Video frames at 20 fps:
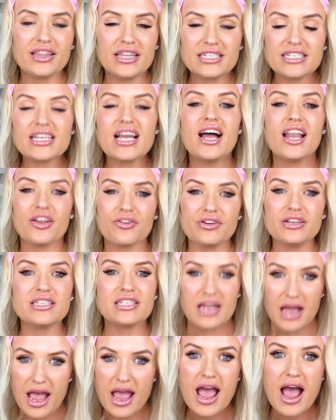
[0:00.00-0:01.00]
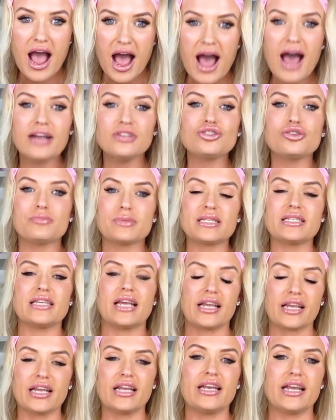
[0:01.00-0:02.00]
This colour is
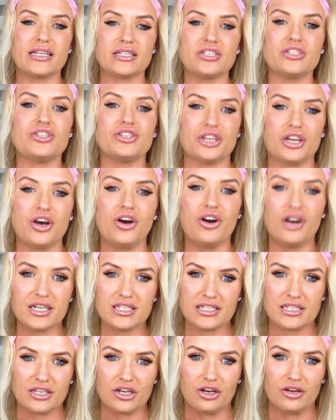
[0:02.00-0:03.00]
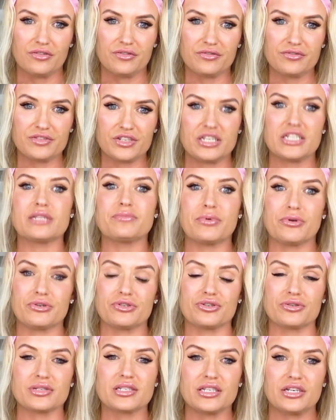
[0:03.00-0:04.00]
100% connected to your higher self, to your
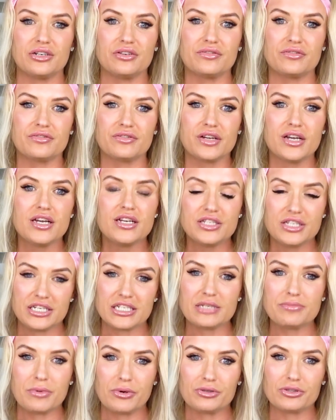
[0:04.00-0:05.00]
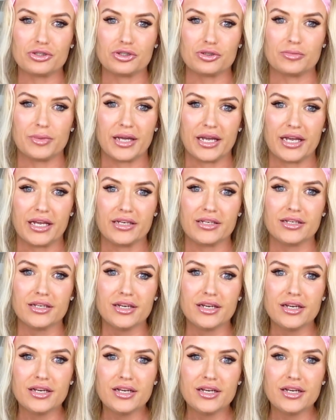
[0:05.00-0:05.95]
spiritual being.